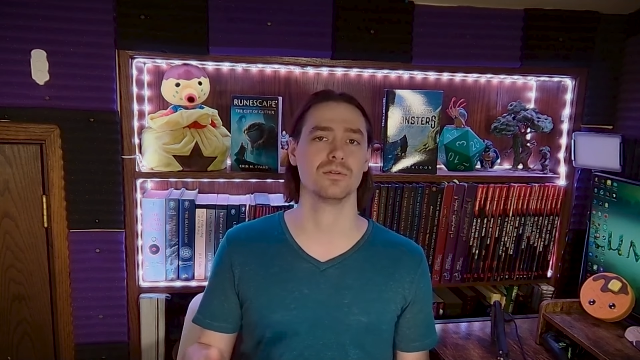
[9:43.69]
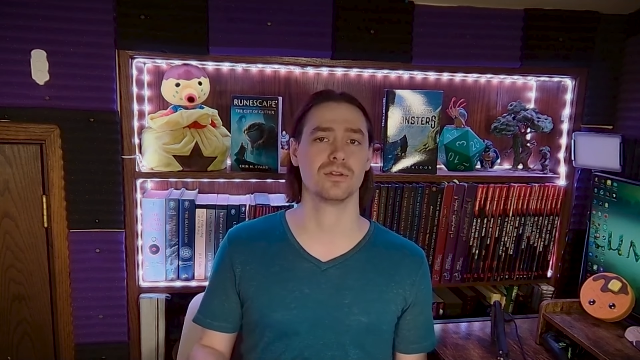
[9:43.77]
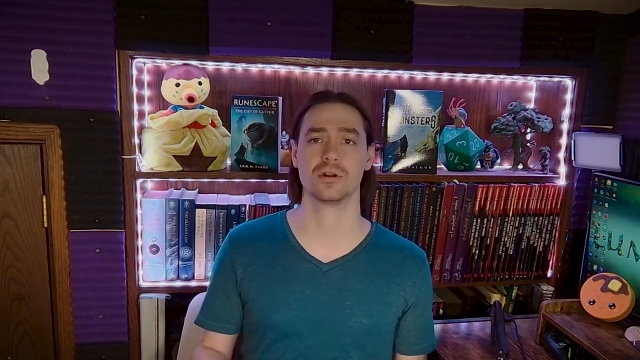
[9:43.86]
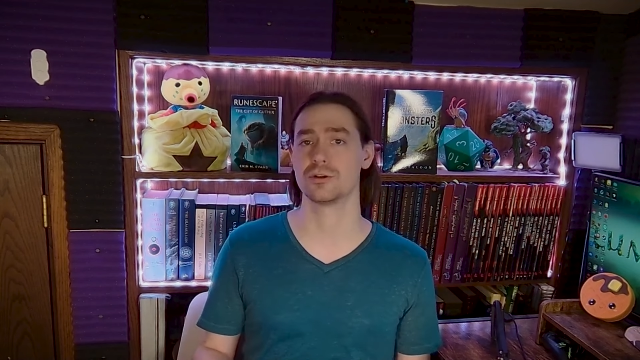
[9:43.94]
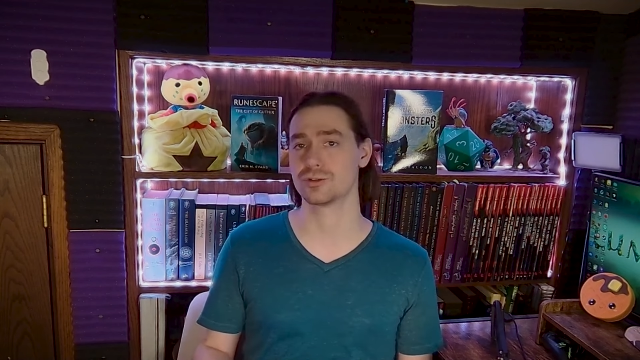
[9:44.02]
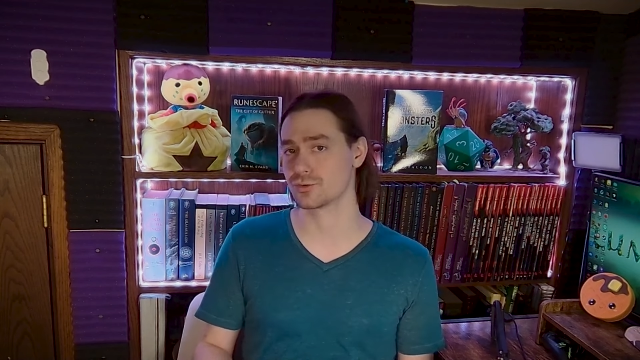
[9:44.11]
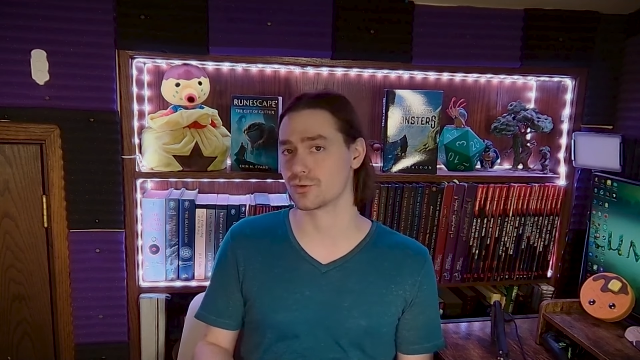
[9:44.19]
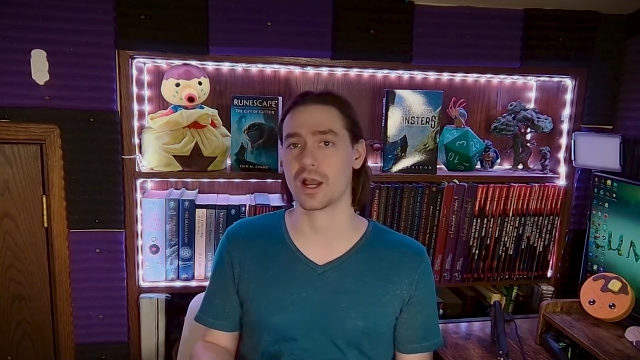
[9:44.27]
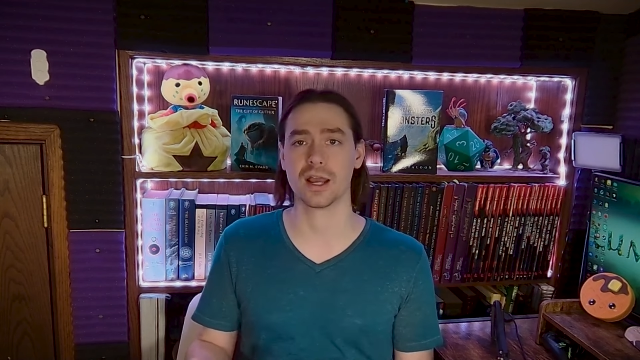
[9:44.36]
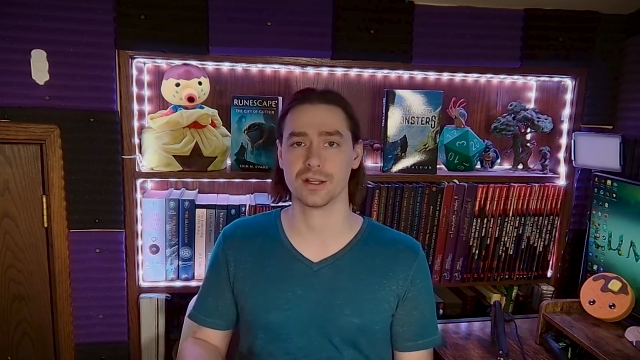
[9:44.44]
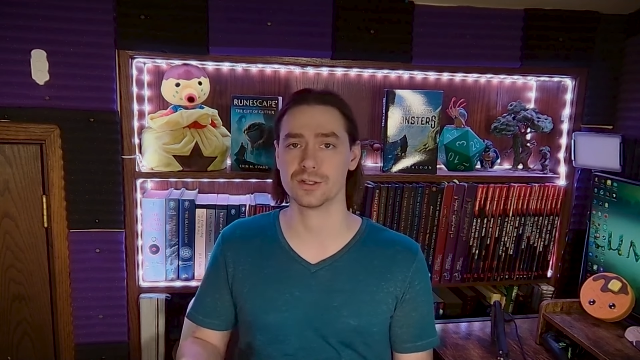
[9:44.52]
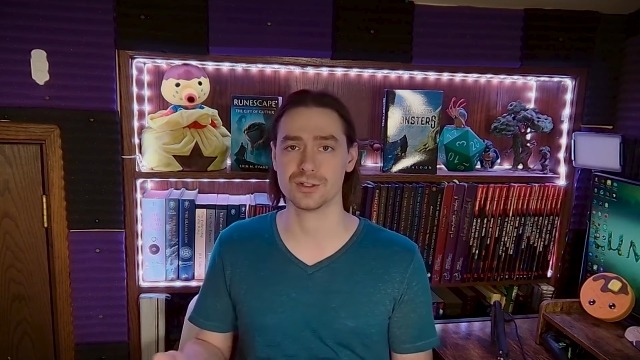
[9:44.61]
that are
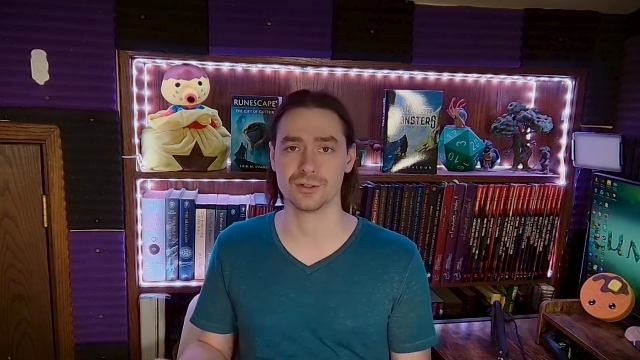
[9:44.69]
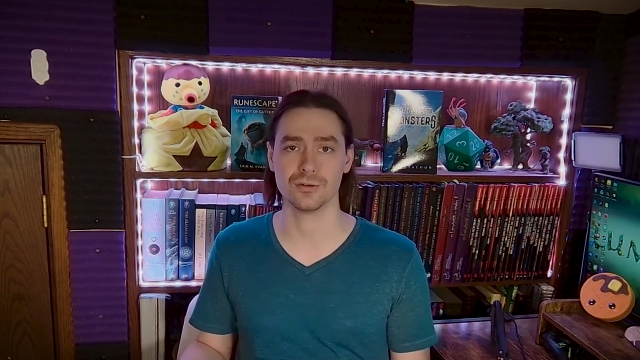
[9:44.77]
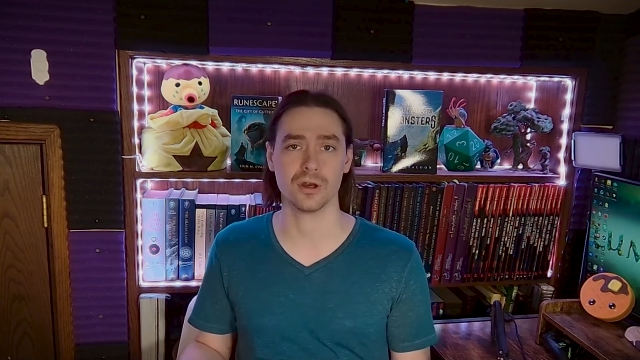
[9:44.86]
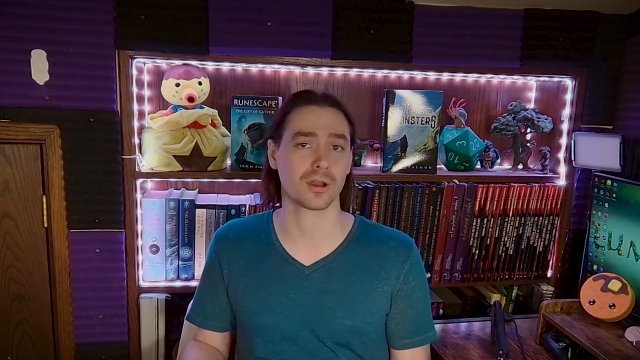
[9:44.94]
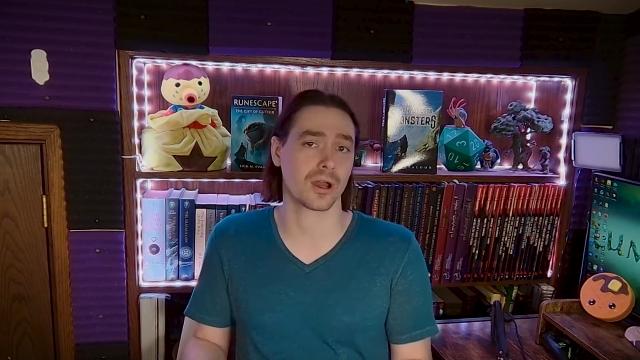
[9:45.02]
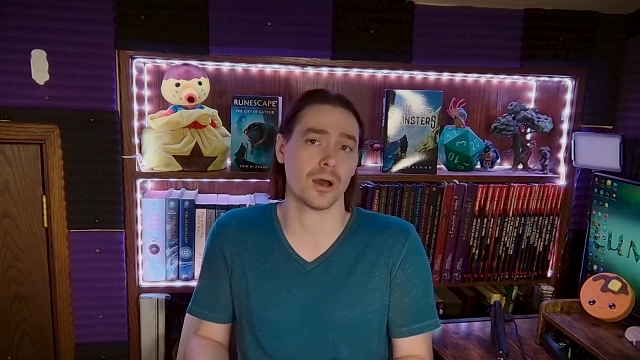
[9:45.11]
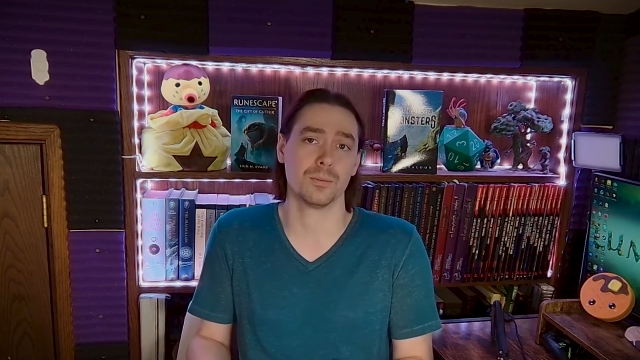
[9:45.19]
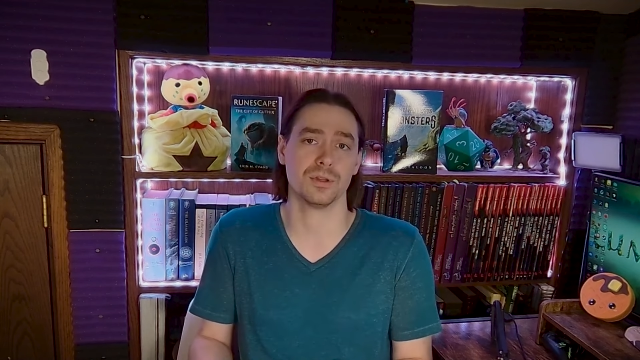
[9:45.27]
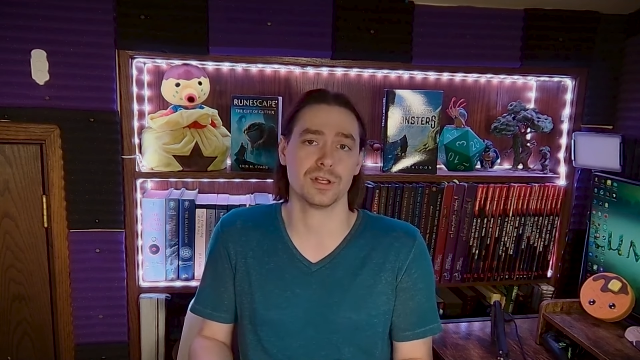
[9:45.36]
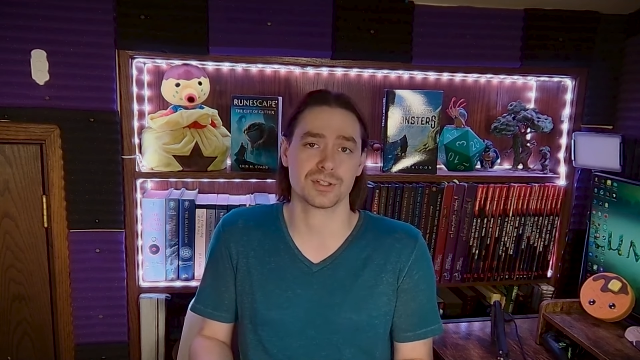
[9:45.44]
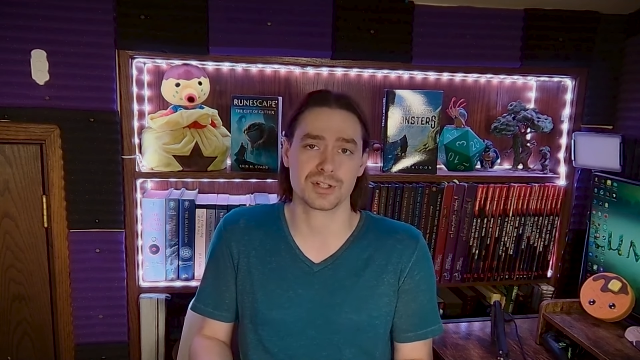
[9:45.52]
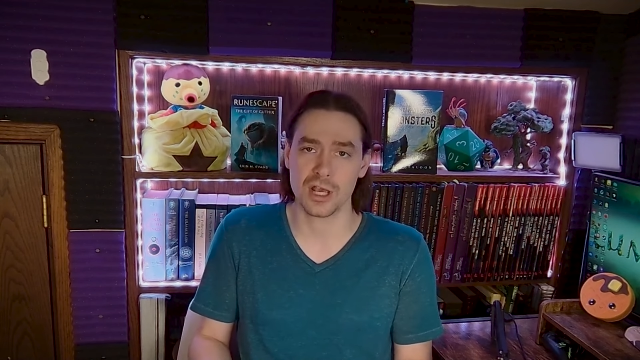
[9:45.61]
trying to
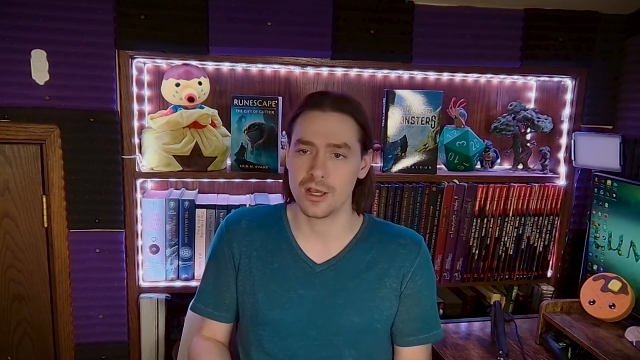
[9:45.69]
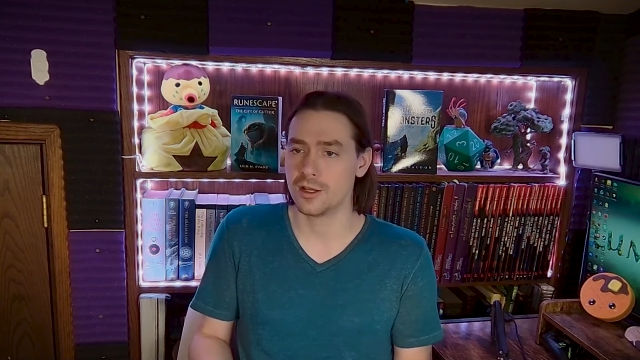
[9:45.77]
accomplish